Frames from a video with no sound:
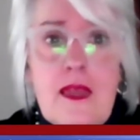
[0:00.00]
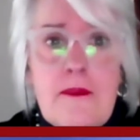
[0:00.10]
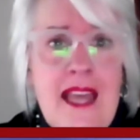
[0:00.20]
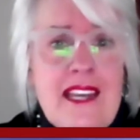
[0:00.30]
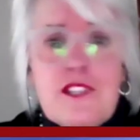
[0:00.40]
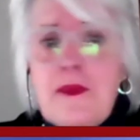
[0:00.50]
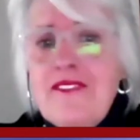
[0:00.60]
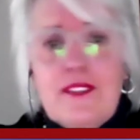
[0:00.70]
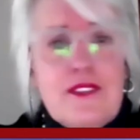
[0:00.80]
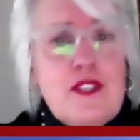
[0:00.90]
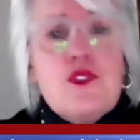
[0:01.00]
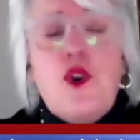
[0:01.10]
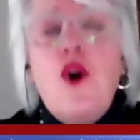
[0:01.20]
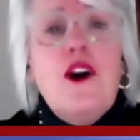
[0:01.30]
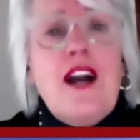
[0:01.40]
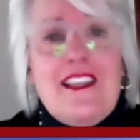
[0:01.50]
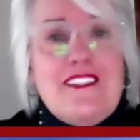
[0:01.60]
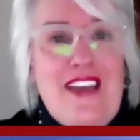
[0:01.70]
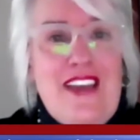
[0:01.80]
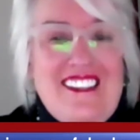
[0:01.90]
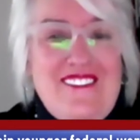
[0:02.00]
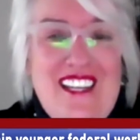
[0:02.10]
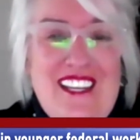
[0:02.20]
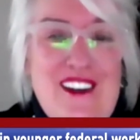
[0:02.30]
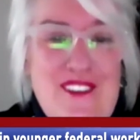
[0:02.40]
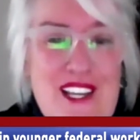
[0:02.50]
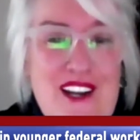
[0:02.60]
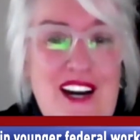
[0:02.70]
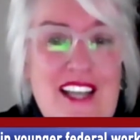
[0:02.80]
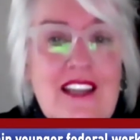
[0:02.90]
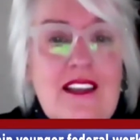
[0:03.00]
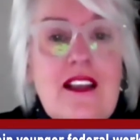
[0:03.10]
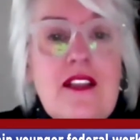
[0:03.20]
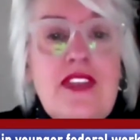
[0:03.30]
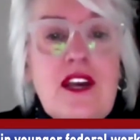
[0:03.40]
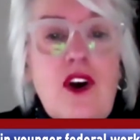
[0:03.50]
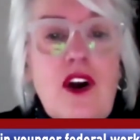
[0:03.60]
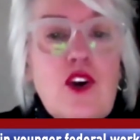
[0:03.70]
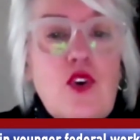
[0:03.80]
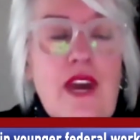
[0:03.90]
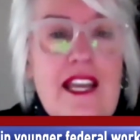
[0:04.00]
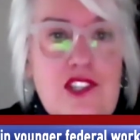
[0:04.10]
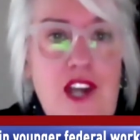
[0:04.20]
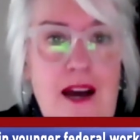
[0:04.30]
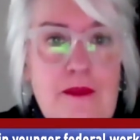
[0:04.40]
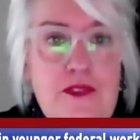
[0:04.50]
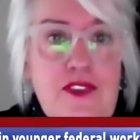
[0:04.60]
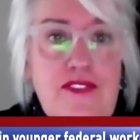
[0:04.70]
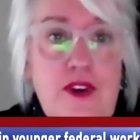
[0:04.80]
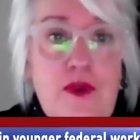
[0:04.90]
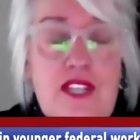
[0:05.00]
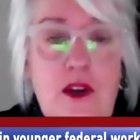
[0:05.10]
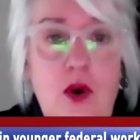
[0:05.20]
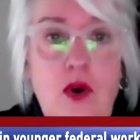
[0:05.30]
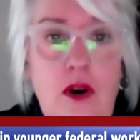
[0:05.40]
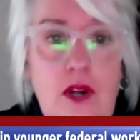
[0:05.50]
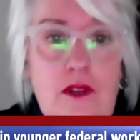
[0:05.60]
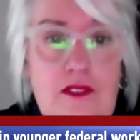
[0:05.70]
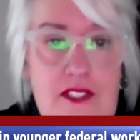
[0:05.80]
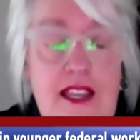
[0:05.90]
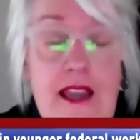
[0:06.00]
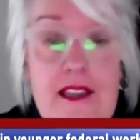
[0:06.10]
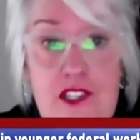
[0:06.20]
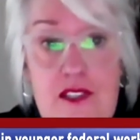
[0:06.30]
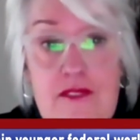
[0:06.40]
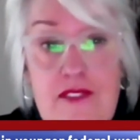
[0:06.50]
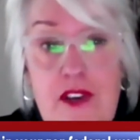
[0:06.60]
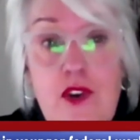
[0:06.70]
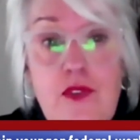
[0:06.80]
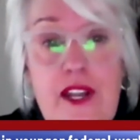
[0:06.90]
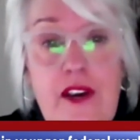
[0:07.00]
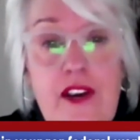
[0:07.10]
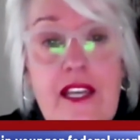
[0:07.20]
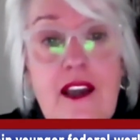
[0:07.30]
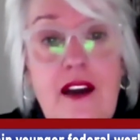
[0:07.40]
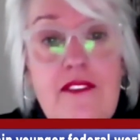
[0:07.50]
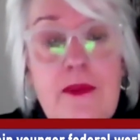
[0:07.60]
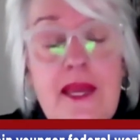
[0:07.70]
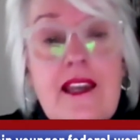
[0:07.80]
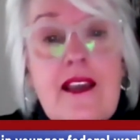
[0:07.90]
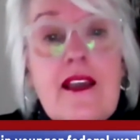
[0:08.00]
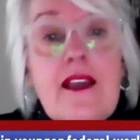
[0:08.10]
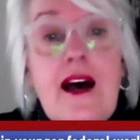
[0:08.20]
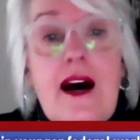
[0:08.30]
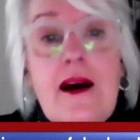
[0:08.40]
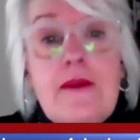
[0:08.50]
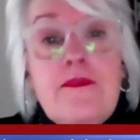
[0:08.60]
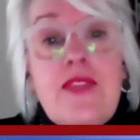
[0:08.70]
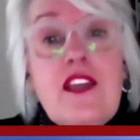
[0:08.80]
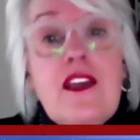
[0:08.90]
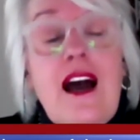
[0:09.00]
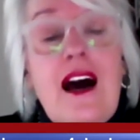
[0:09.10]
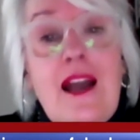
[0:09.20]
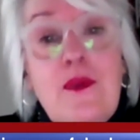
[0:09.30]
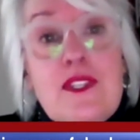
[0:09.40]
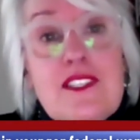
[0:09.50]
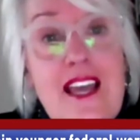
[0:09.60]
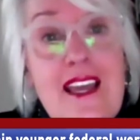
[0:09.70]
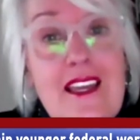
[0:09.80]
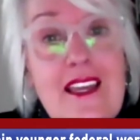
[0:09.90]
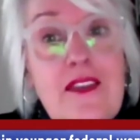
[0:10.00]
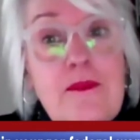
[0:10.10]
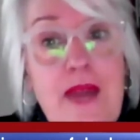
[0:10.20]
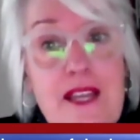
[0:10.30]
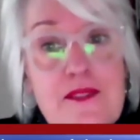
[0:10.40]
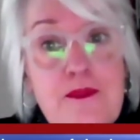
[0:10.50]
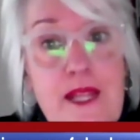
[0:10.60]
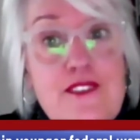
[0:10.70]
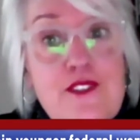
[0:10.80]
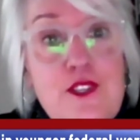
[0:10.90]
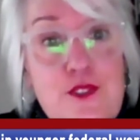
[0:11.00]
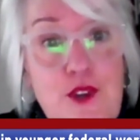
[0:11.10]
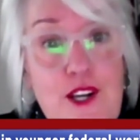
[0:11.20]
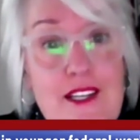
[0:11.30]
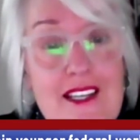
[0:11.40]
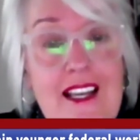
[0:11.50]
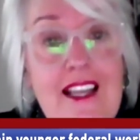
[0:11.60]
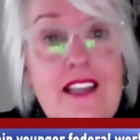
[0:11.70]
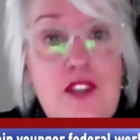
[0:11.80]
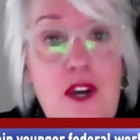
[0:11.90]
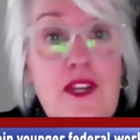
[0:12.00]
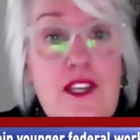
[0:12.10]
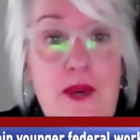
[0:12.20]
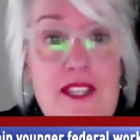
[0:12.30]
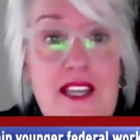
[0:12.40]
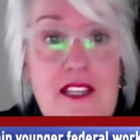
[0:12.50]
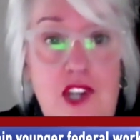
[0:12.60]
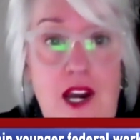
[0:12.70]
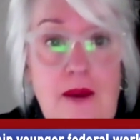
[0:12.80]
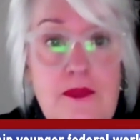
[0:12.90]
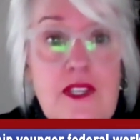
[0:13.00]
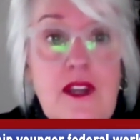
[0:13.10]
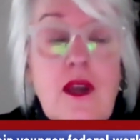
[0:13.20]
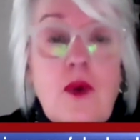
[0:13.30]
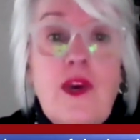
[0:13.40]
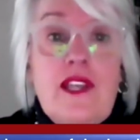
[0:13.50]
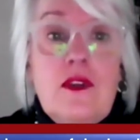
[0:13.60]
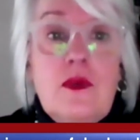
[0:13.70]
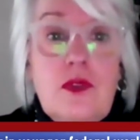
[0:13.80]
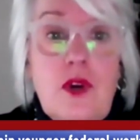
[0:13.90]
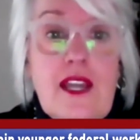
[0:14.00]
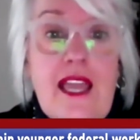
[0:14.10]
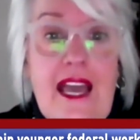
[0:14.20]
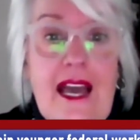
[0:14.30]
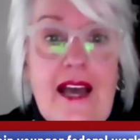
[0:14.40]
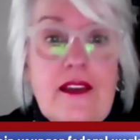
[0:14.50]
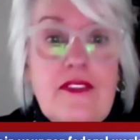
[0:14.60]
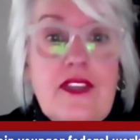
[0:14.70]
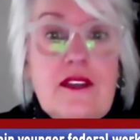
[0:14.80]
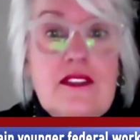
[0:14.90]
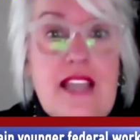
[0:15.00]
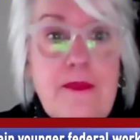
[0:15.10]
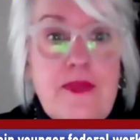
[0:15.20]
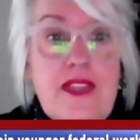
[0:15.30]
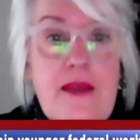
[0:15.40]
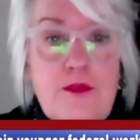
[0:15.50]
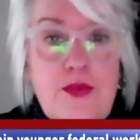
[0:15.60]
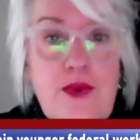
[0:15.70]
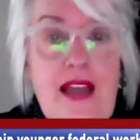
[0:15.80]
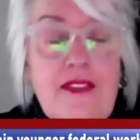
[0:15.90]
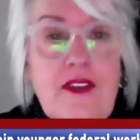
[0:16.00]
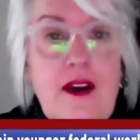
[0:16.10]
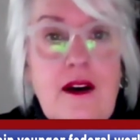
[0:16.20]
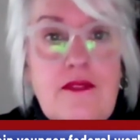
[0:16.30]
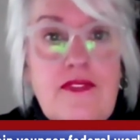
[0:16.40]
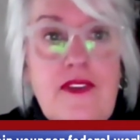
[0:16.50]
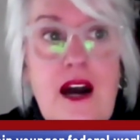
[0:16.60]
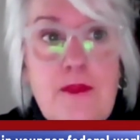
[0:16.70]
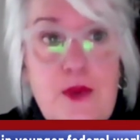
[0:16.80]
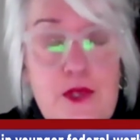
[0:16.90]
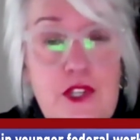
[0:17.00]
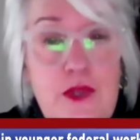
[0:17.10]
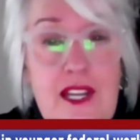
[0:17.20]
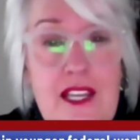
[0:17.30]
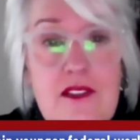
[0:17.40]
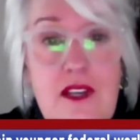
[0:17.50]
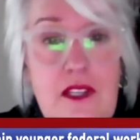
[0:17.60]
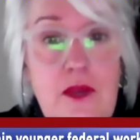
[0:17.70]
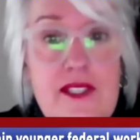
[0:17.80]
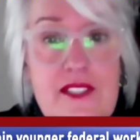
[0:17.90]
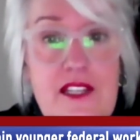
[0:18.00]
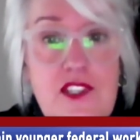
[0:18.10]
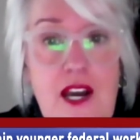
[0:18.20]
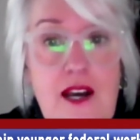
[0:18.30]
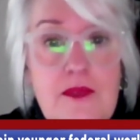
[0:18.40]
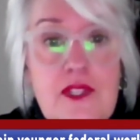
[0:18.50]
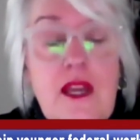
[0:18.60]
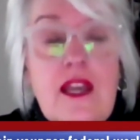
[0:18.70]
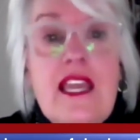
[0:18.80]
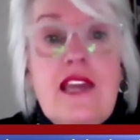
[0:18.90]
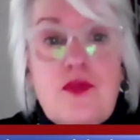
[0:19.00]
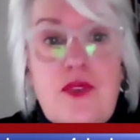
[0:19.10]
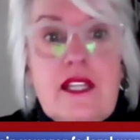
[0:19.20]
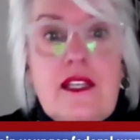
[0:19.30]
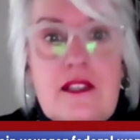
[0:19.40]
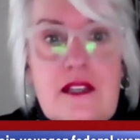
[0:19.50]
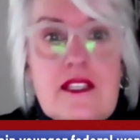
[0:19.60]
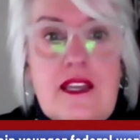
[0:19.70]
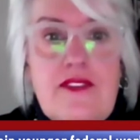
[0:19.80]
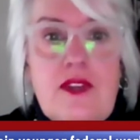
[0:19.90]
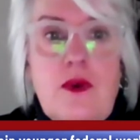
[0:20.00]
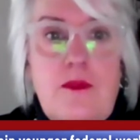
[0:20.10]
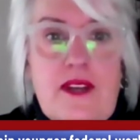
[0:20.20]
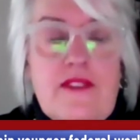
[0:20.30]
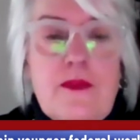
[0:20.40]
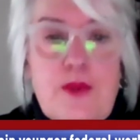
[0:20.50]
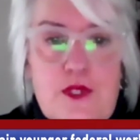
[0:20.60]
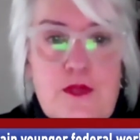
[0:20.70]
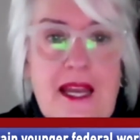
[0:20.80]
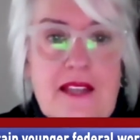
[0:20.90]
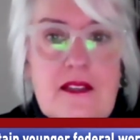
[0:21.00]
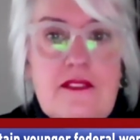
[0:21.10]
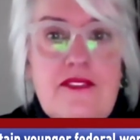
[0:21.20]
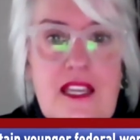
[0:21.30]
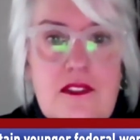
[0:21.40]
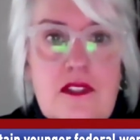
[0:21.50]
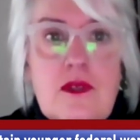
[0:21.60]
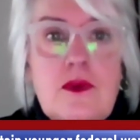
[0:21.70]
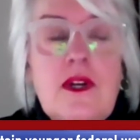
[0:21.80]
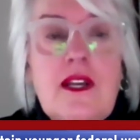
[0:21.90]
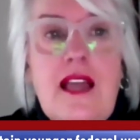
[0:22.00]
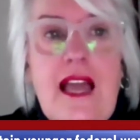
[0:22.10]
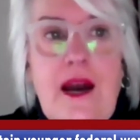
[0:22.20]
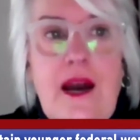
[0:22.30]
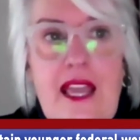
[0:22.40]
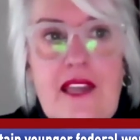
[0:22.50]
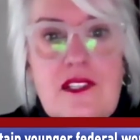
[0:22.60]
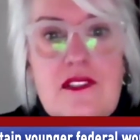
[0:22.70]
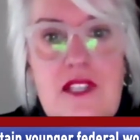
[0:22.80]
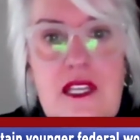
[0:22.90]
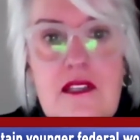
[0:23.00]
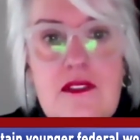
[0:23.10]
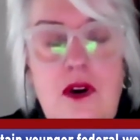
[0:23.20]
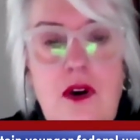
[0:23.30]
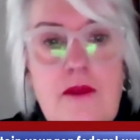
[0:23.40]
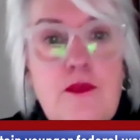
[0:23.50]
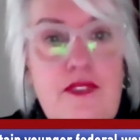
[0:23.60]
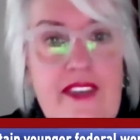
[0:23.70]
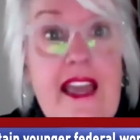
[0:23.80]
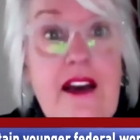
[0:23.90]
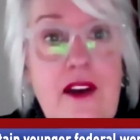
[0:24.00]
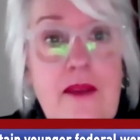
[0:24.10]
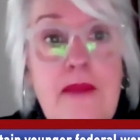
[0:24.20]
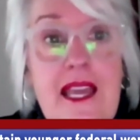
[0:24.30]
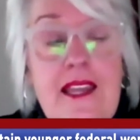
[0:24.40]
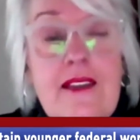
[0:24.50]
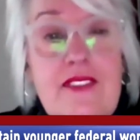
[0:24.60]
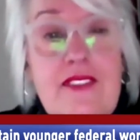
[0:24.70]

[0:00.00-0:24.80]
Management Fellows. There's all kinds of activity going on. There are great jobs for folks at all stages of their career in government. I would say the best place to start is go to USA Jobs. When you look at the depth and breadth of opportunities on USA Jobs, it really does give you a bit of a perspective into how agencies are moving out on many of